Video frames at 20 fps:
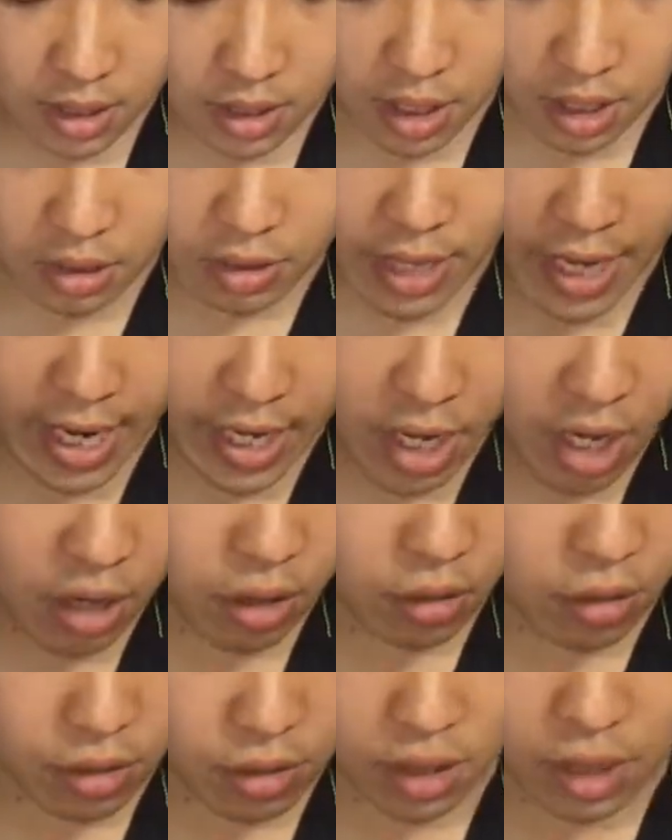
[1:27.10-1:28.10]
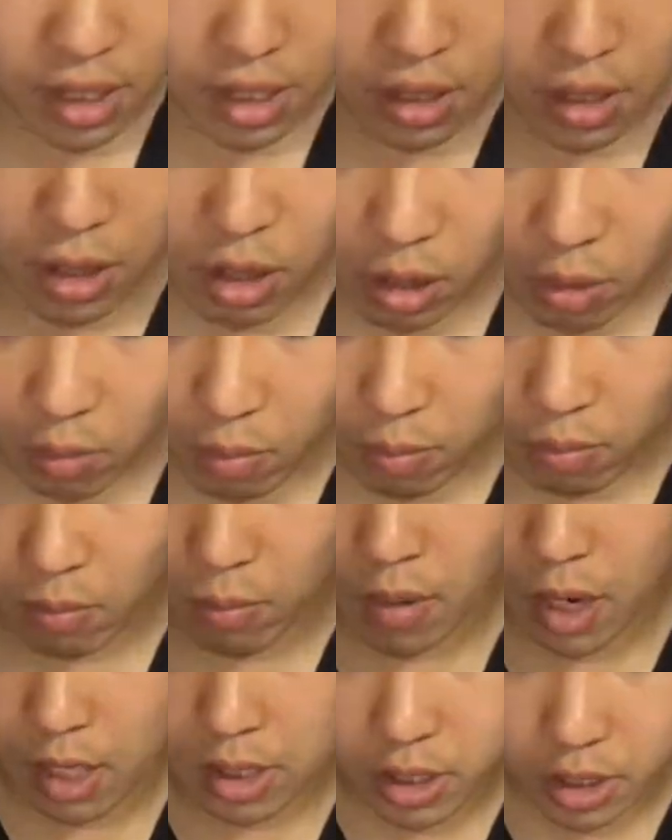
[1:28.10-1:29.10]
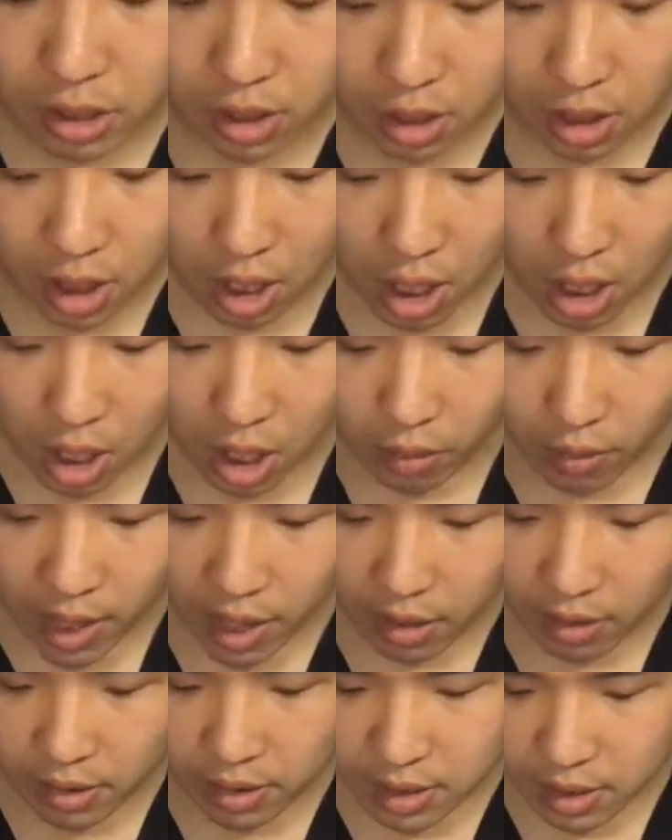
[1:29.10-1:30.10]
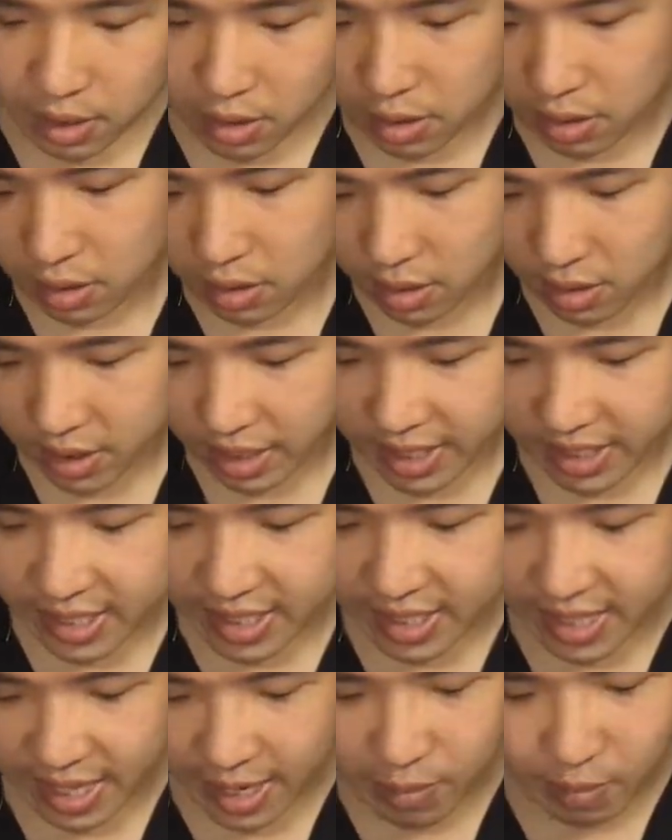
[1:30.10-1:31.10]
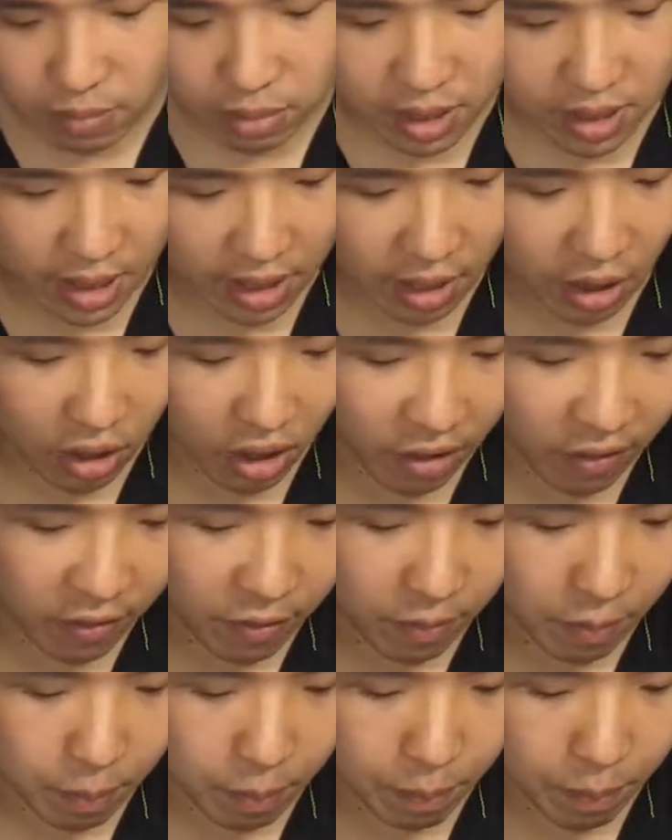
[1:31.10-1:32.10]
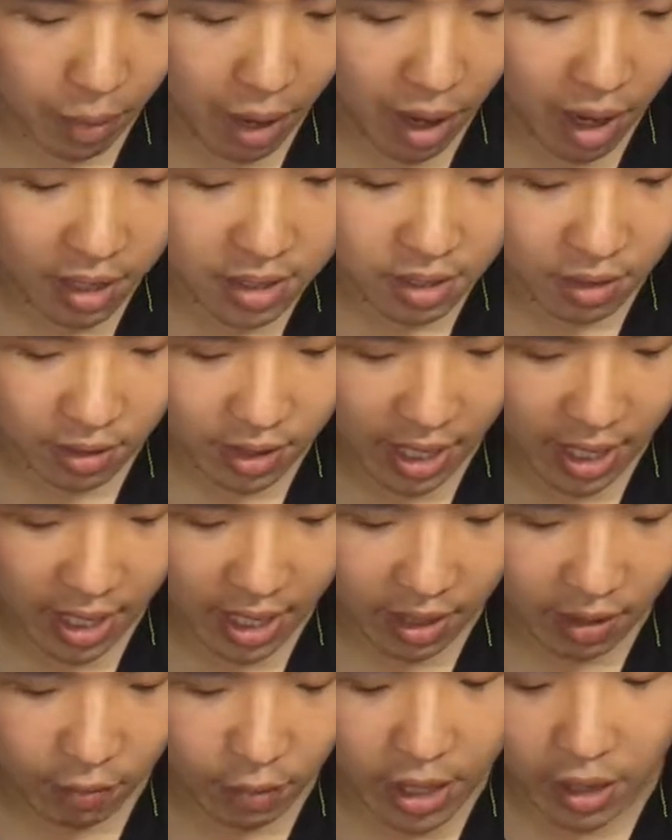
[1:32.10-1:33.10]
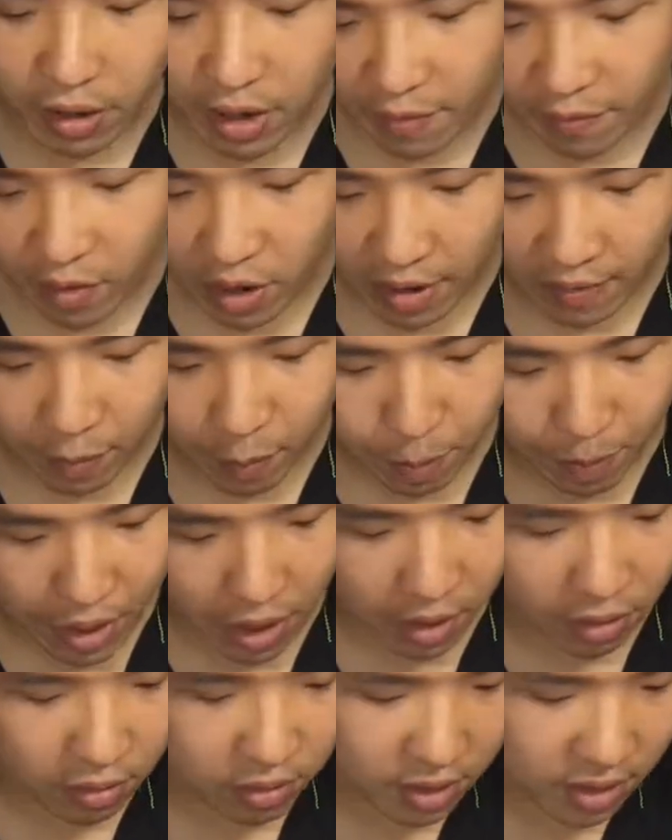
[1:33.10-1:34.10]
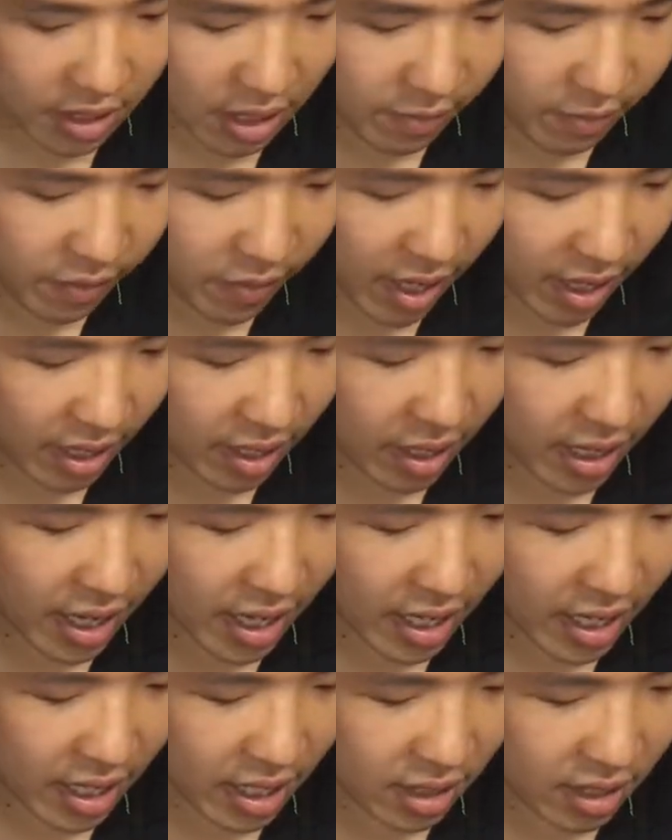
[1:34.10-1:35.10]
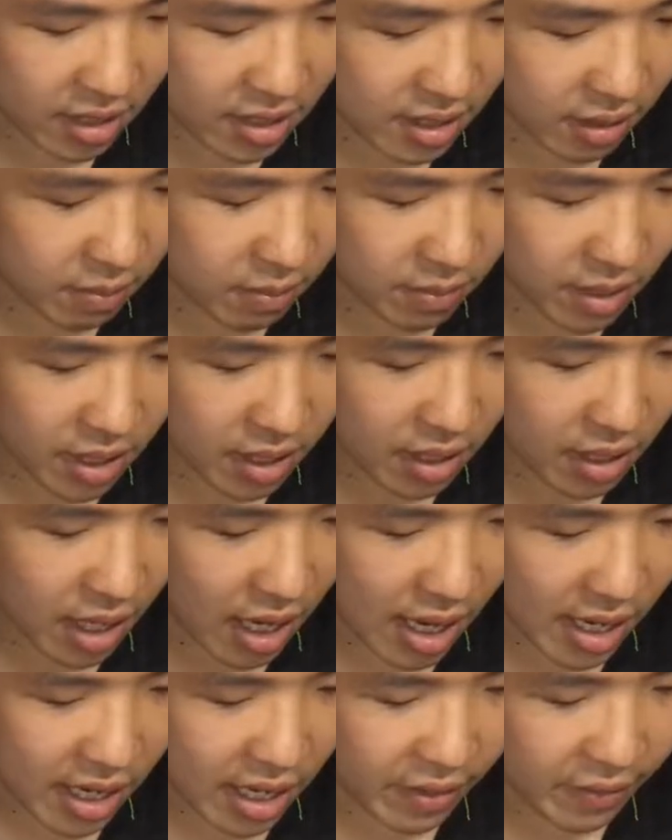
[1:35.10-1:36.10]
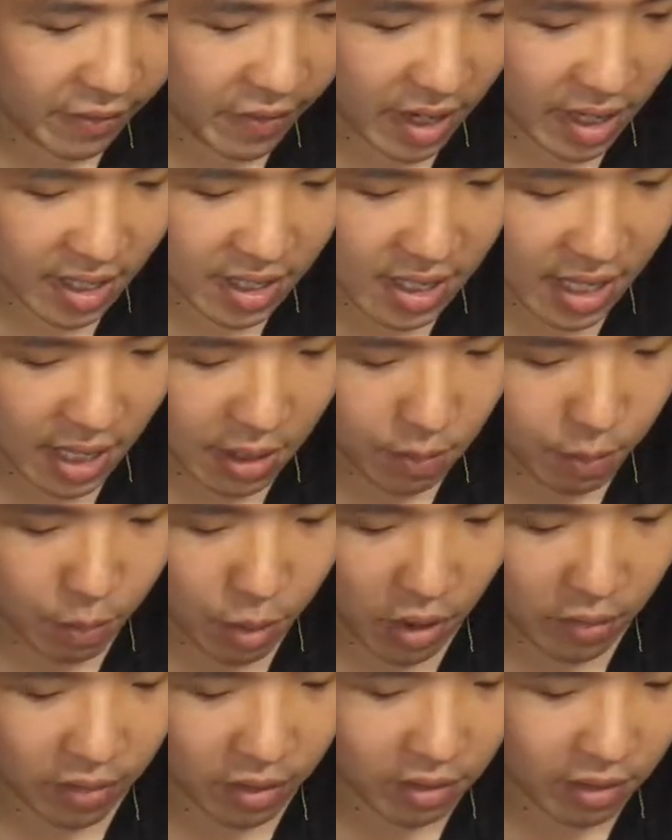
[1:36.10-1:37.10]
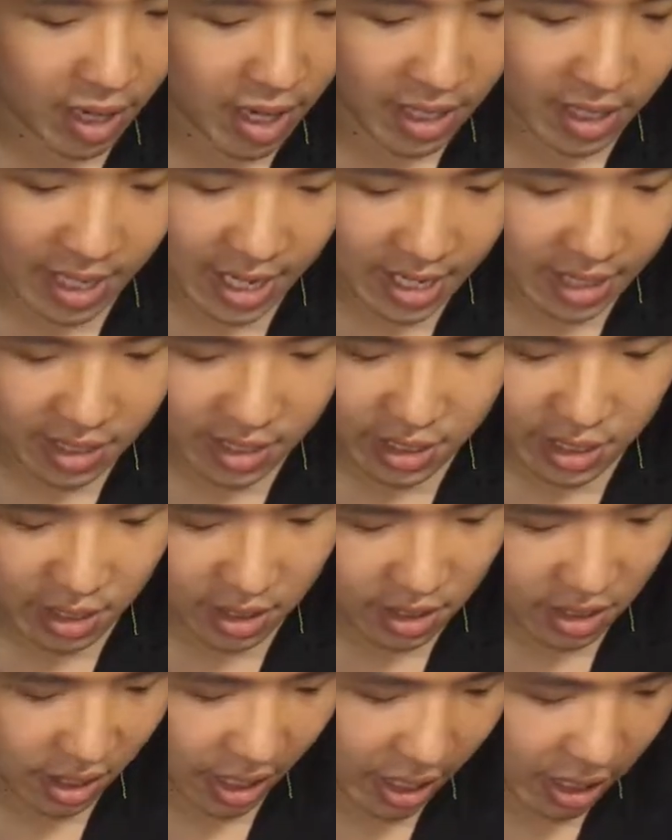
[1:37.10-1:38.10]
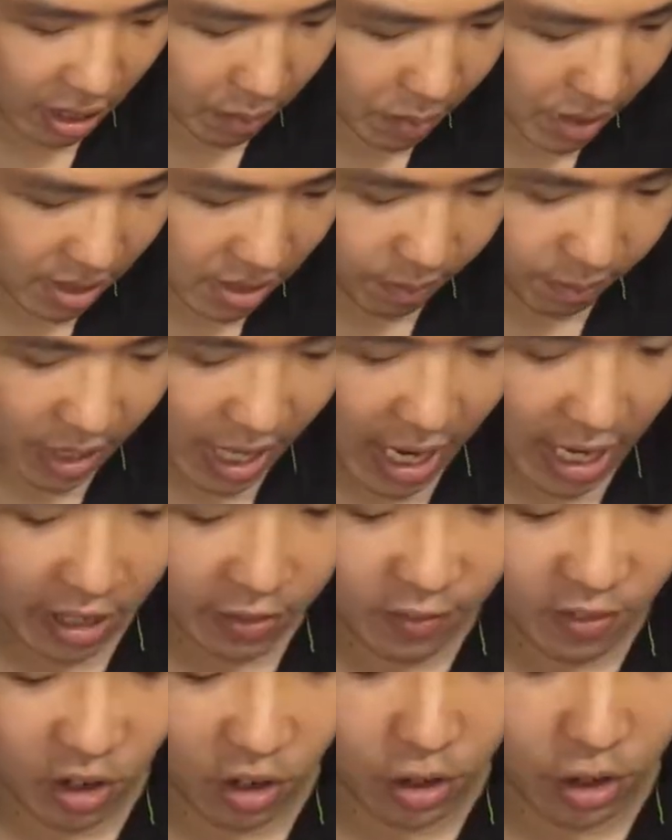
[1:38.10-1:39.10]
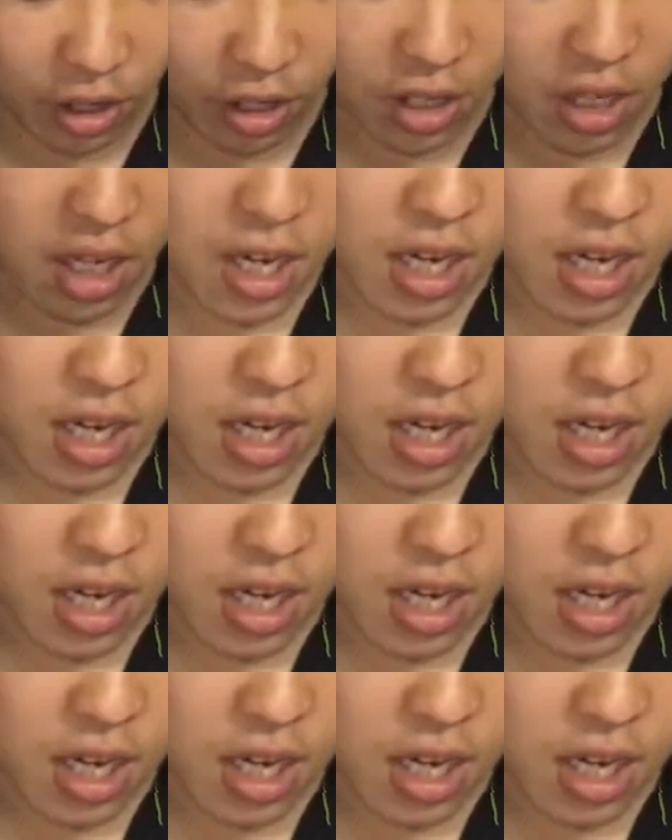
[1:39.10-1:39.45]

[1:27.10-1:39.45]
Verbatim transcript: So there you go, not much. Well, it's, it seems a lot of parts on it. Well, if you have built something like some other figures in perfect grade, then this is like a piece of cake for you.